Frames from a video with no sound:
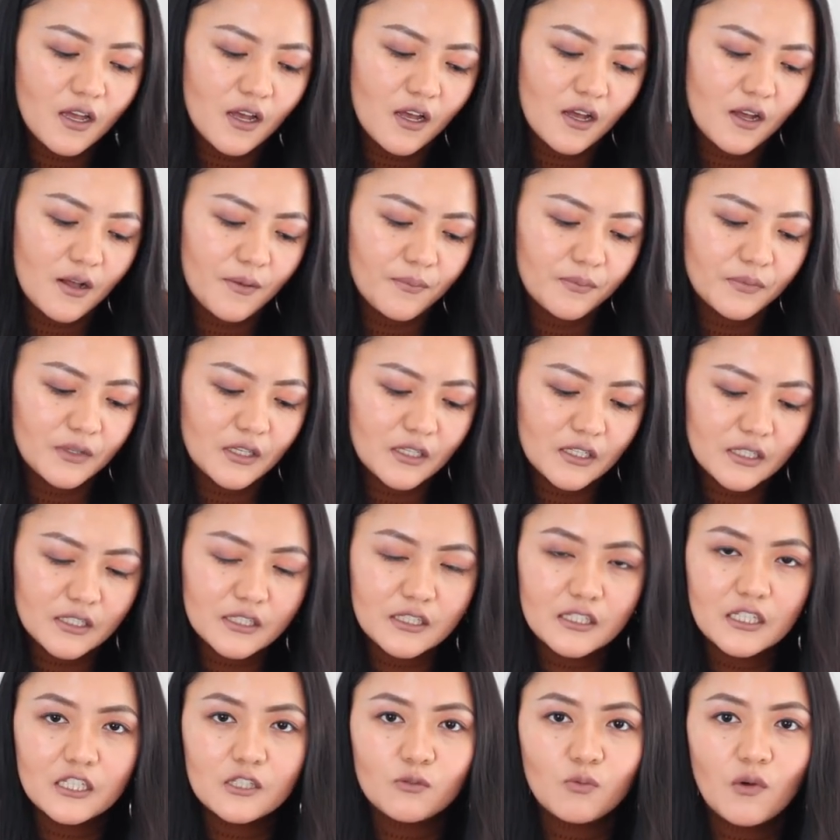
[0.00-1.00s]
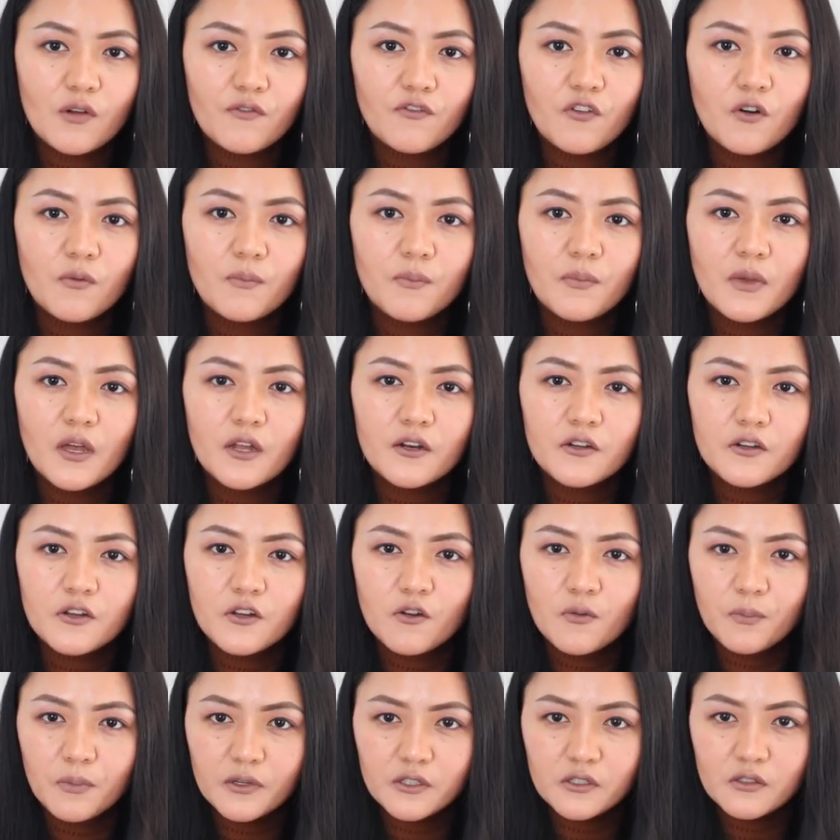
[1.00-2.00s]
It is this one from
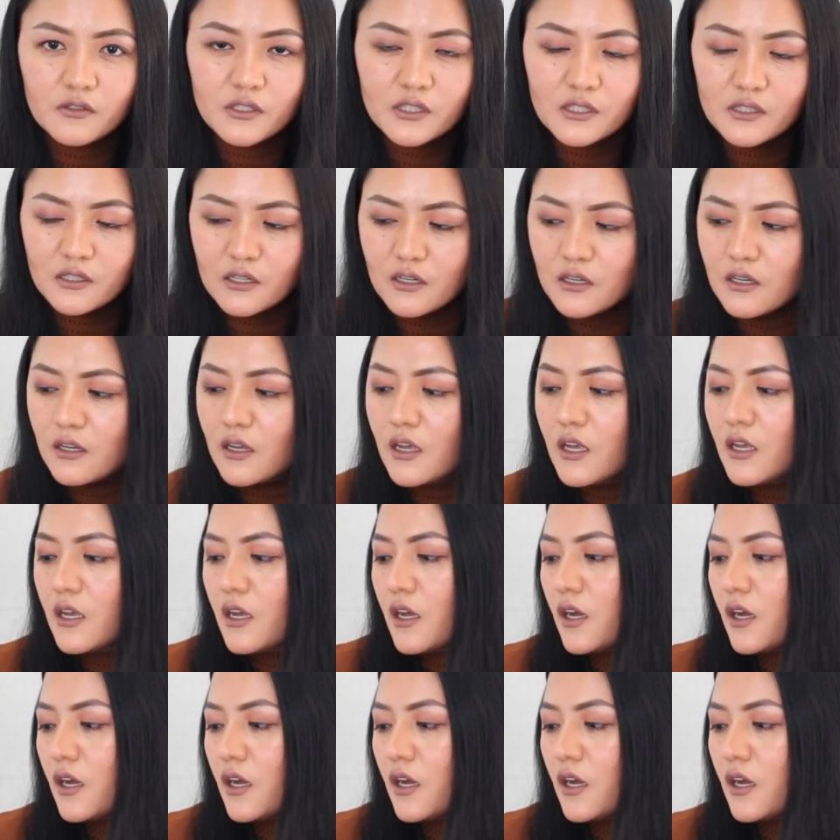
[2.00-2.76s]
Mario Badescu.